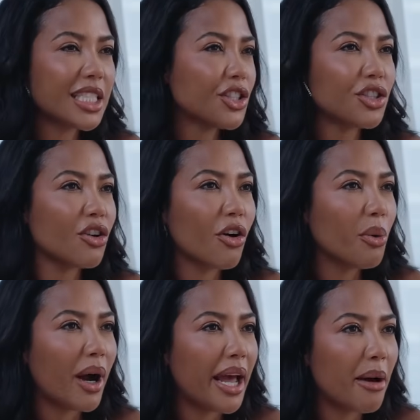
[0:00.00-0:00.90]
That's just not who
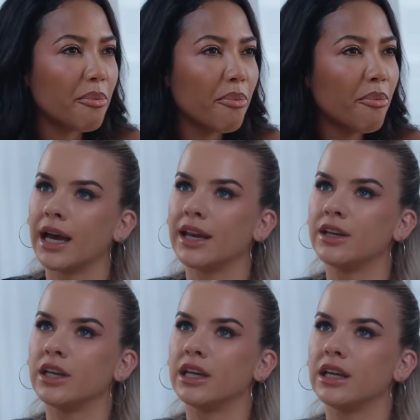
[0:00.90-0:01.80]
I am.
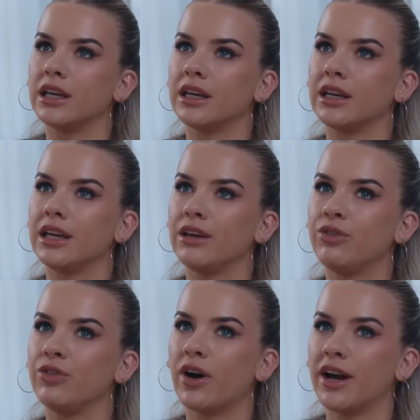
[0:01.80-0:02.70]
And
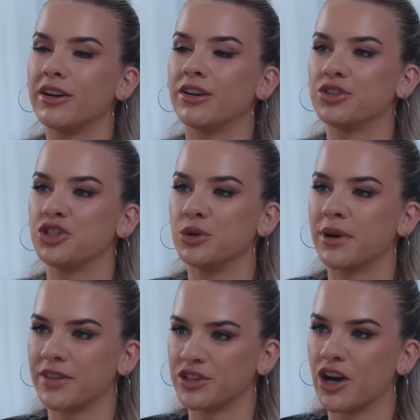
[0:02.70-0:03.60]
if I'd asked you
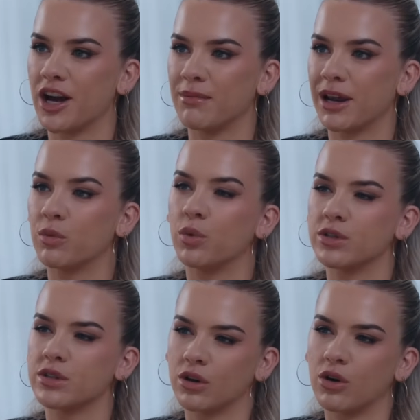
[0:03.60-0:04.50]
at the time, like,
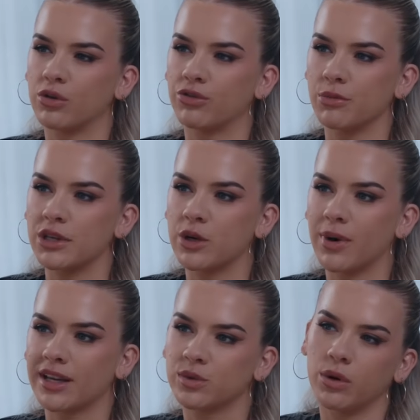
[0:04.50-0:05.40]
what's the goal from the
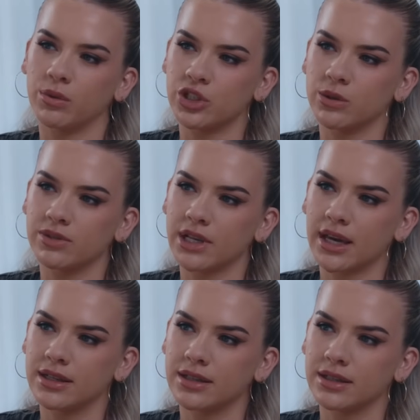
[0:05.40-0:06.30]
US, what would you have said?